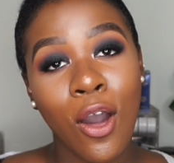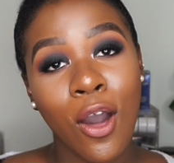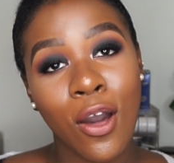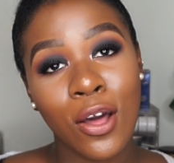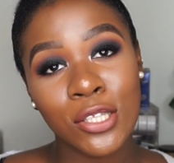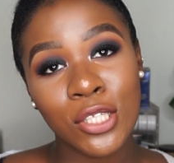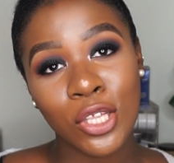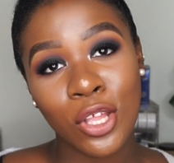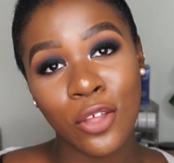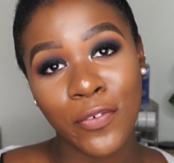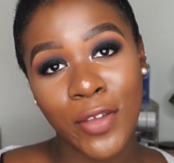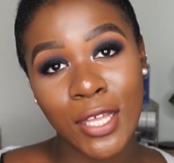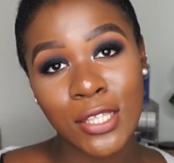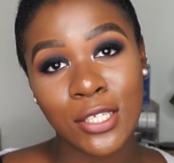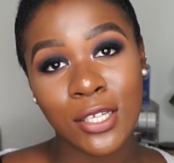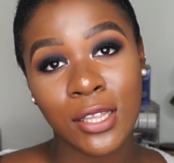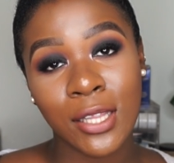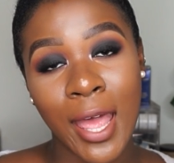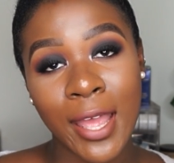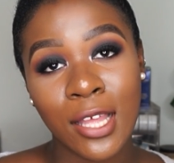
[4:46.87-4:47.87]
Also, don't
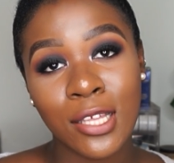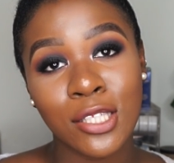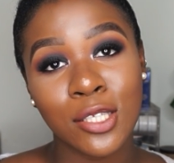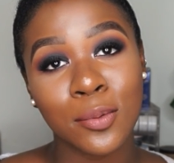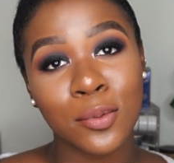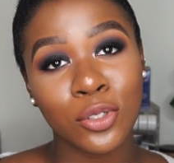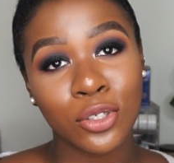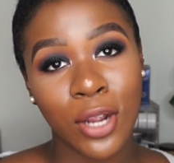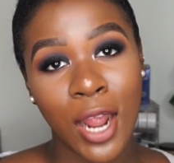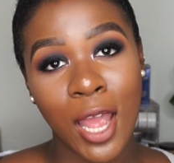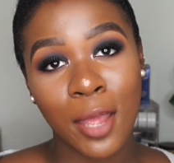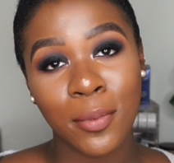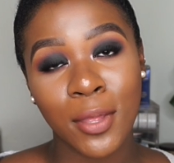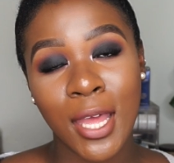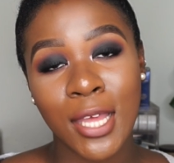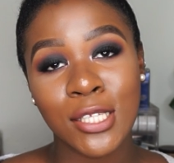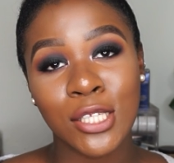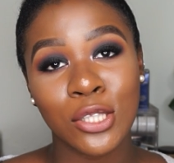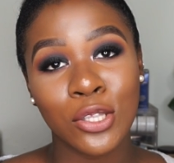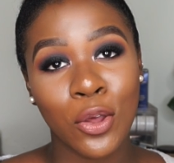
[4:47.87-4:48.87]
forget to like and subscribe. You
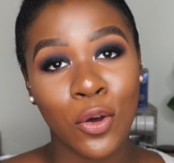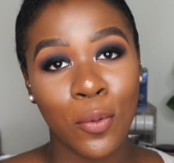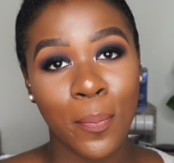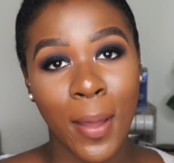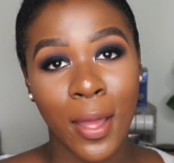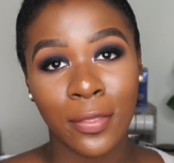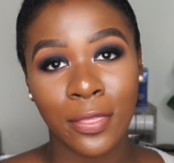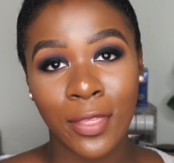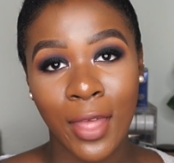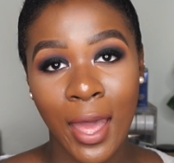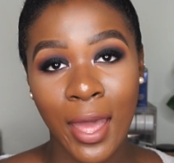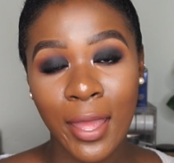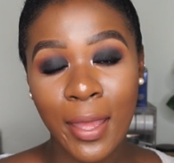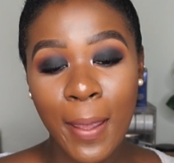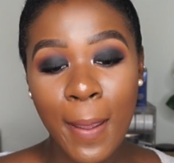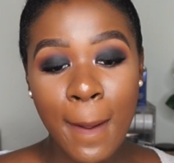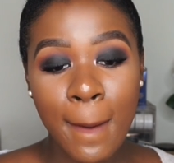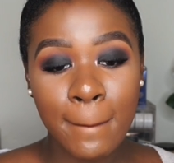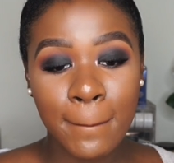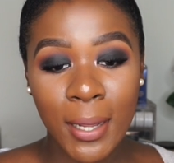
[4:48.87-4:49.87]
guys know about
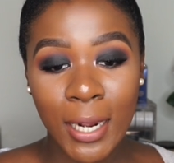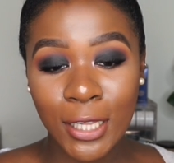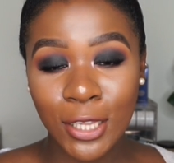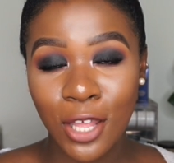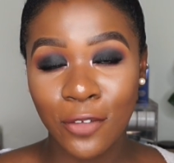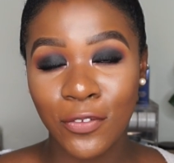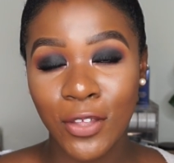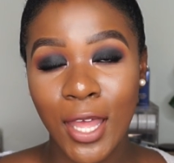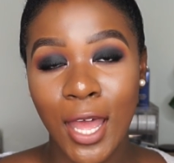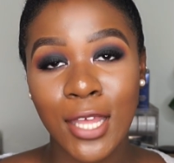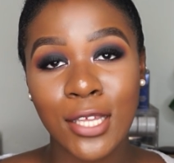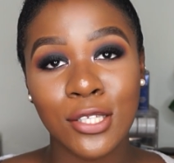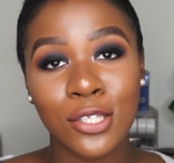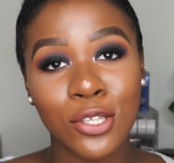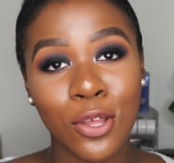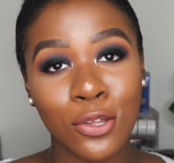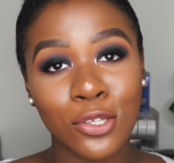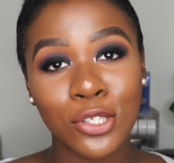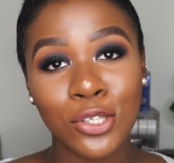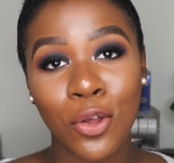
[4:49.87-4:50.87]
that. But I love you guys
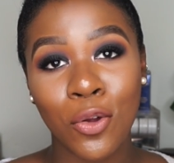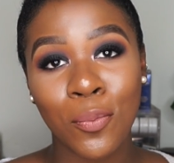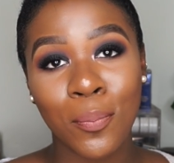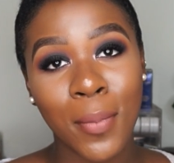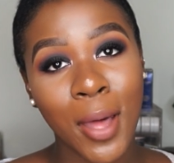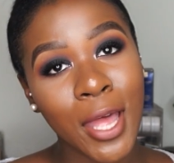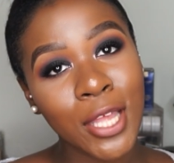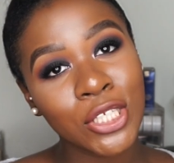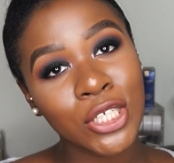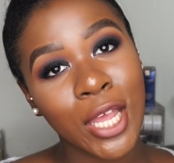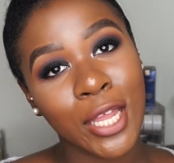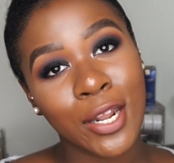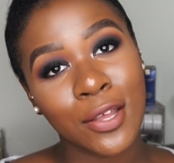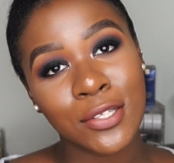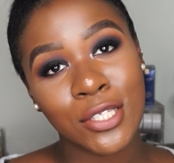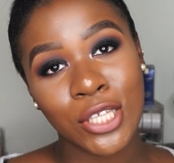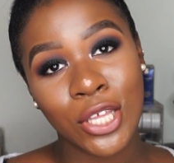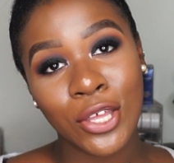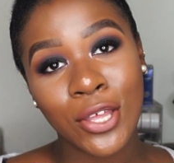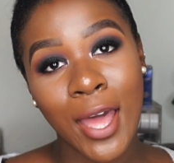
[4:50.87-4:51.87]
so, so much, and
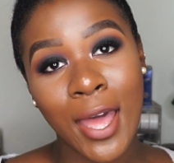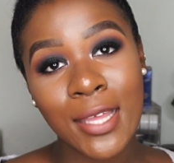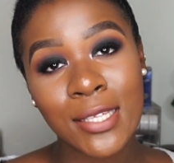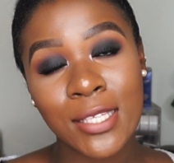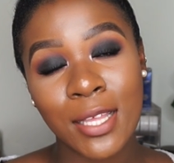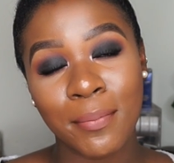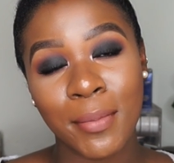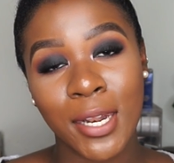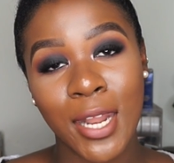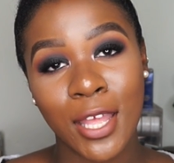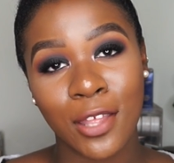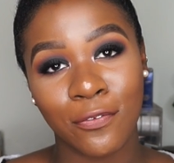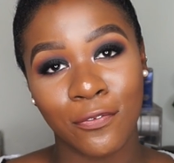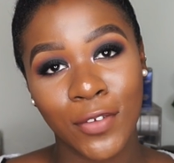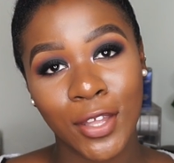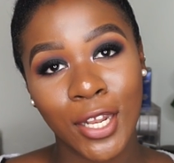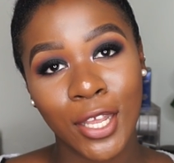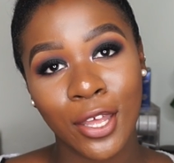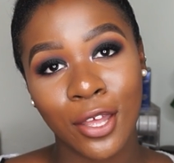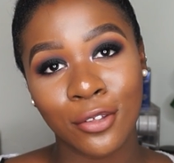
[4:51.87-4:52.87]
I'll see you guys in my next
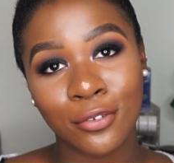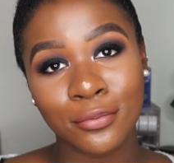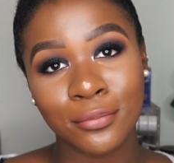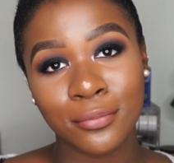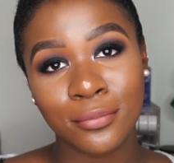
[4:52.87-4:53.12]
video.